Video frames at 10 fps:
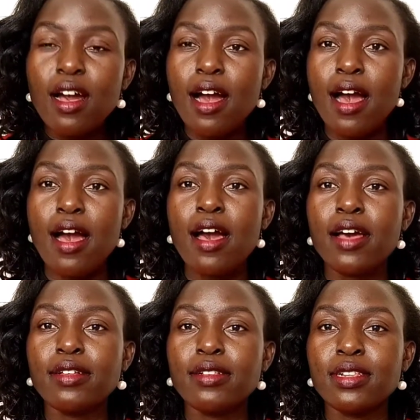
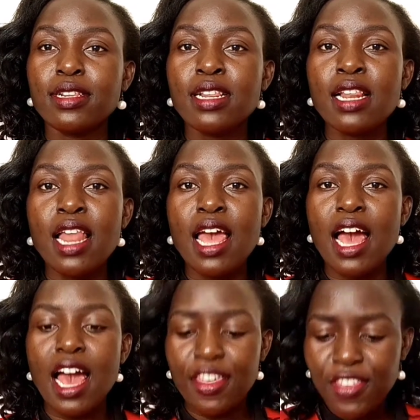
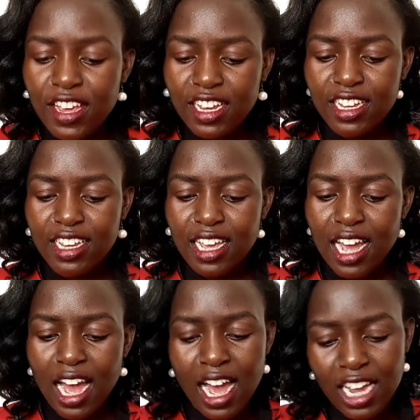I think
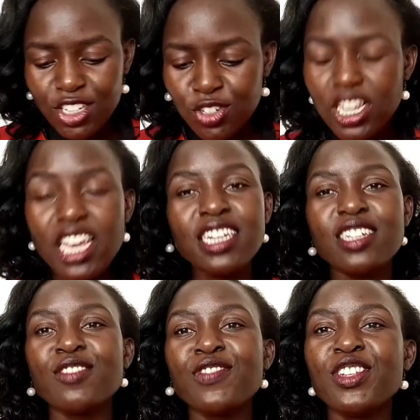I should end
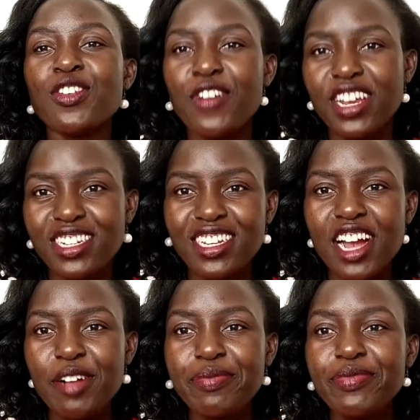this video right
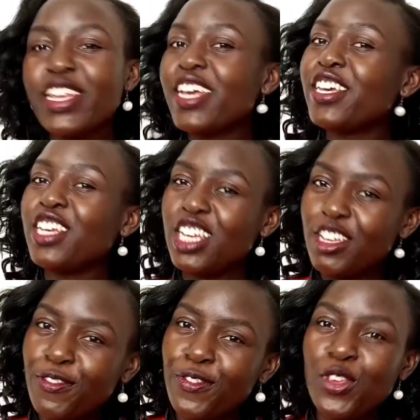here.
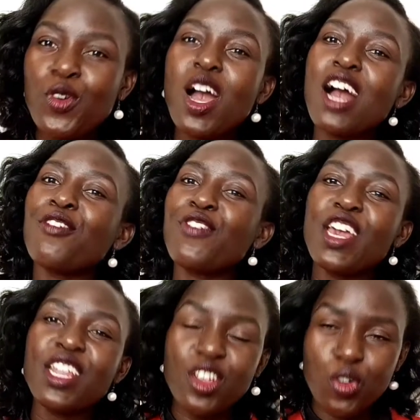If you have
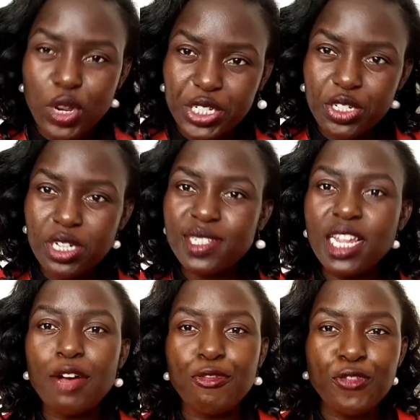any questions,
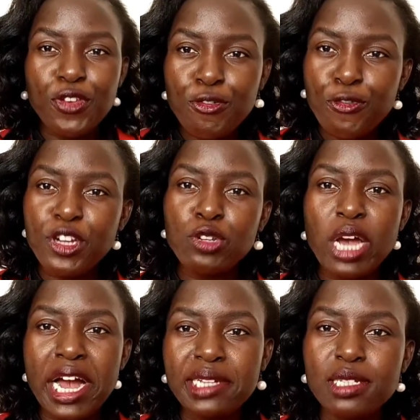feel free to
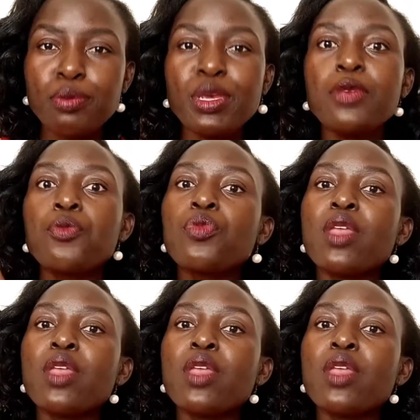ask me.